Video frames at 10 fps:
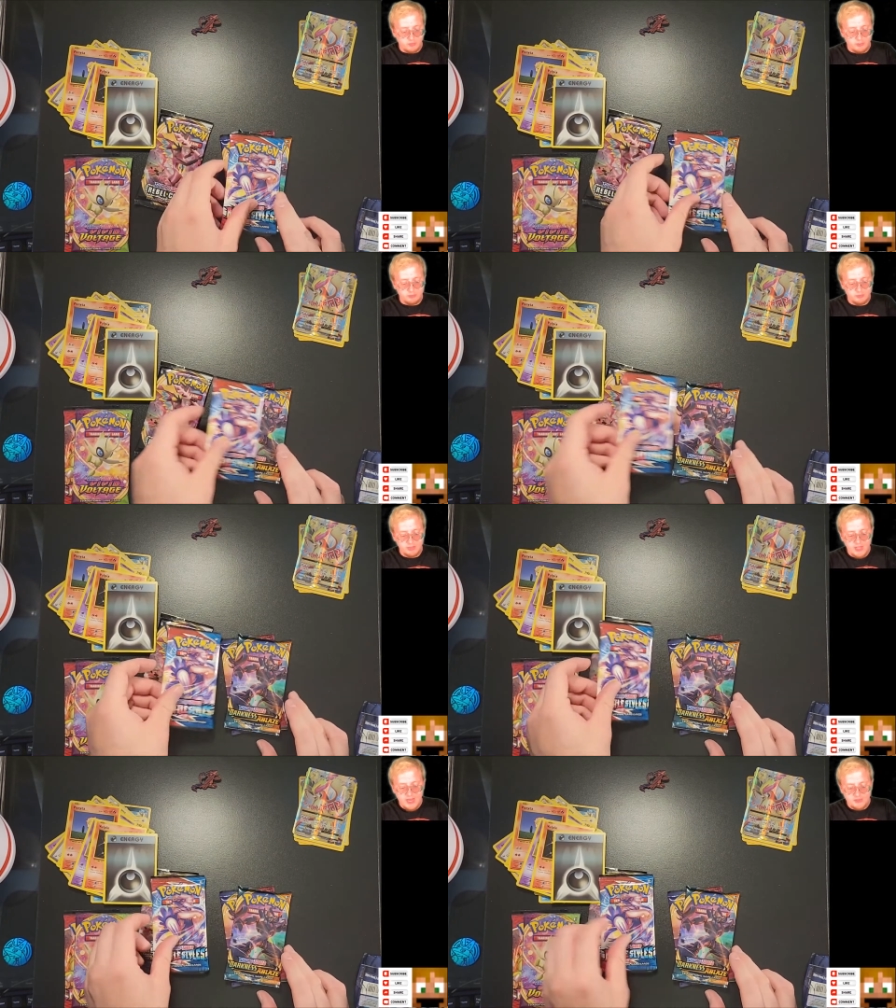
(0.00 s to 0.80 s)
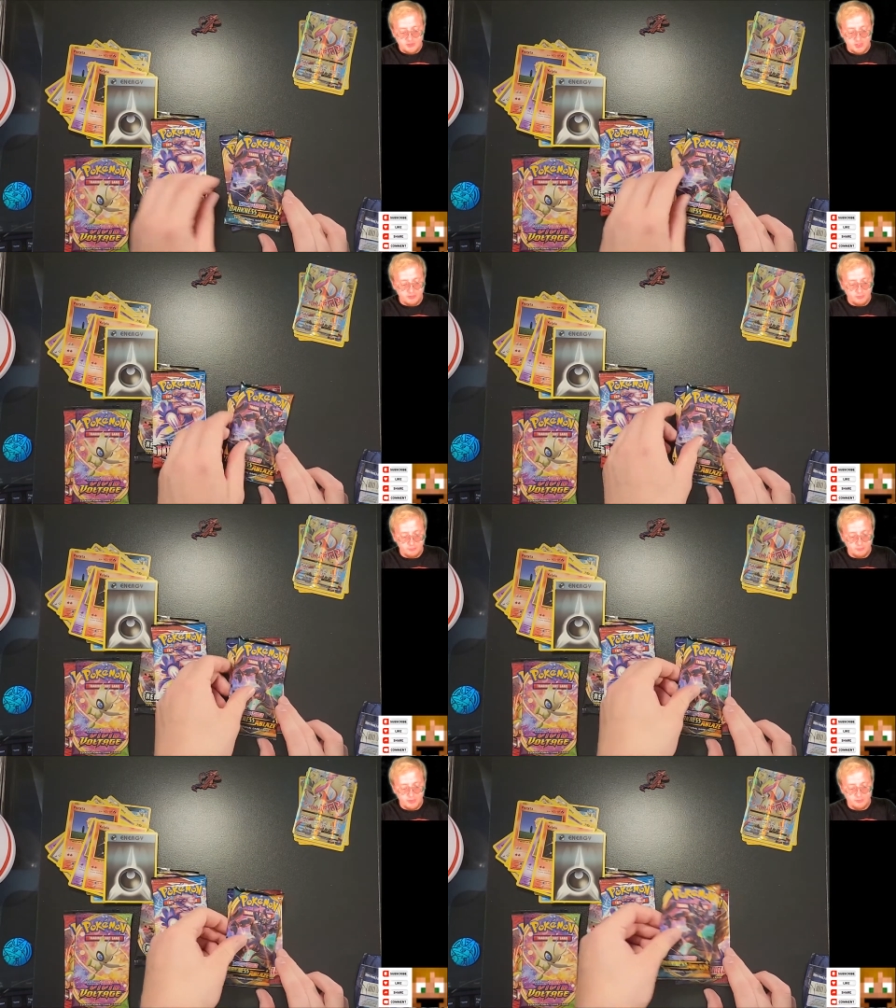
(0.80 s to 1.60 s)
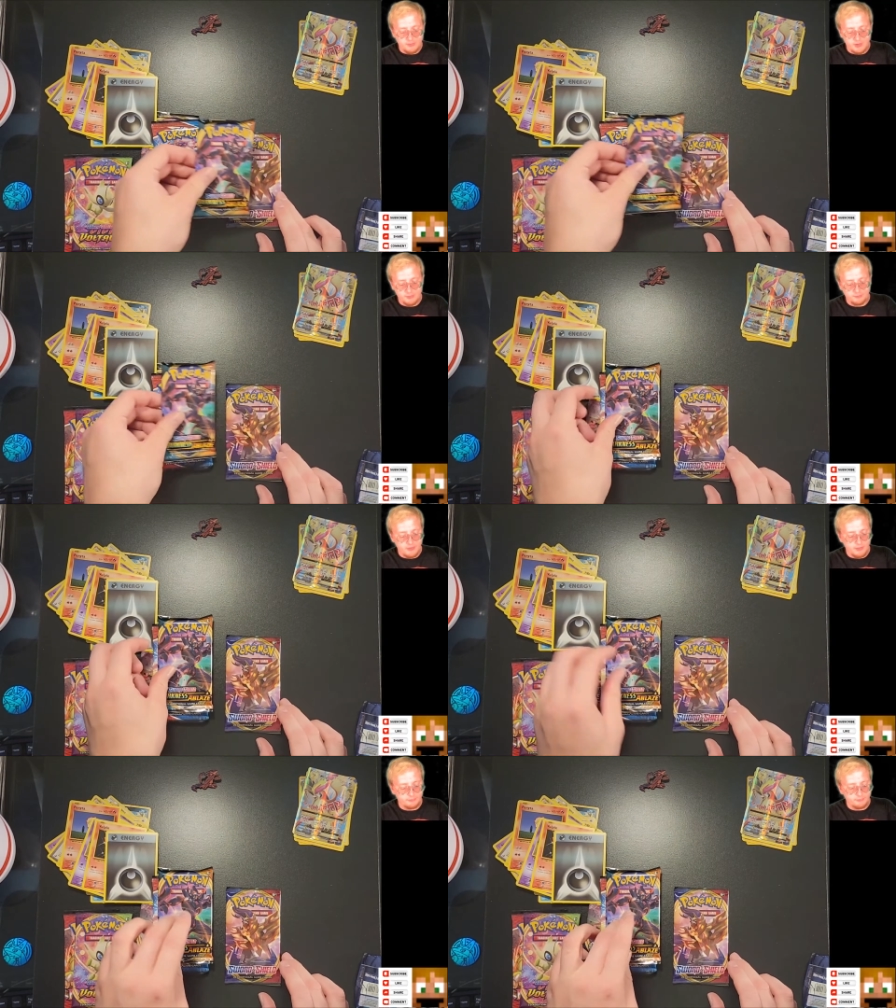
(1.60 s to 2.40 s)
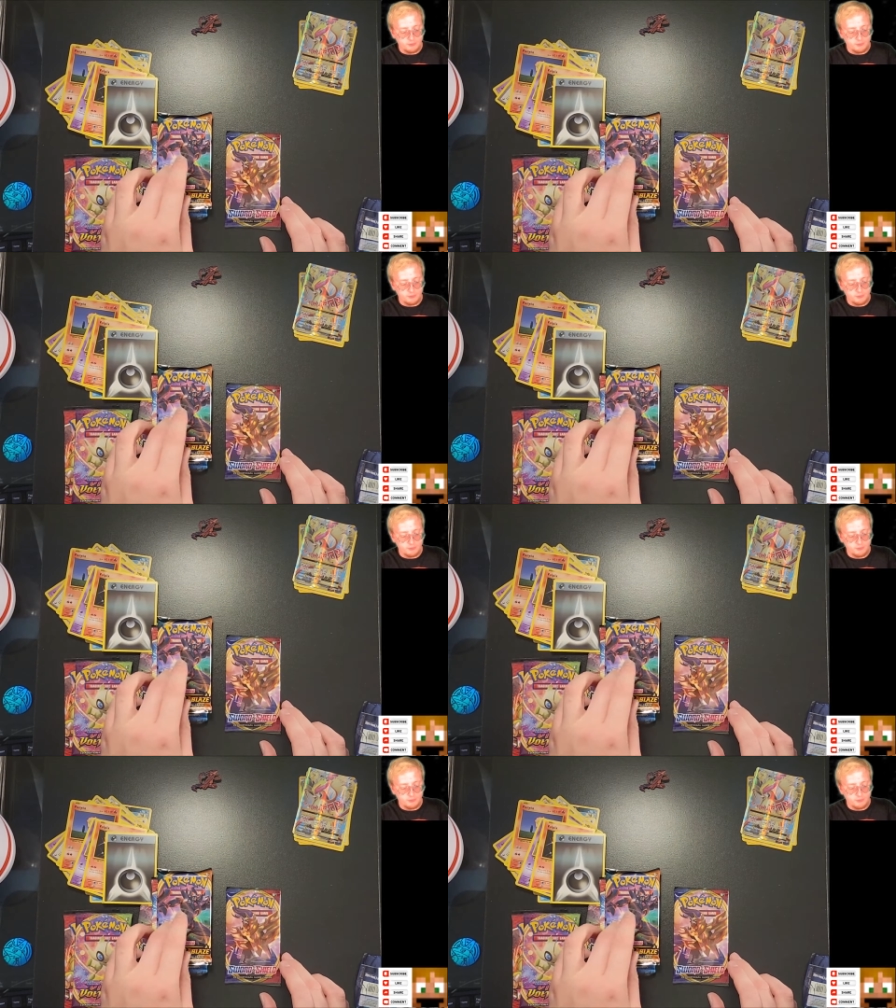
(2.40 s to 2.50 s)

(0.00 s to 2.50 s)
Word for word: Rebel Clash, another Battle Styles,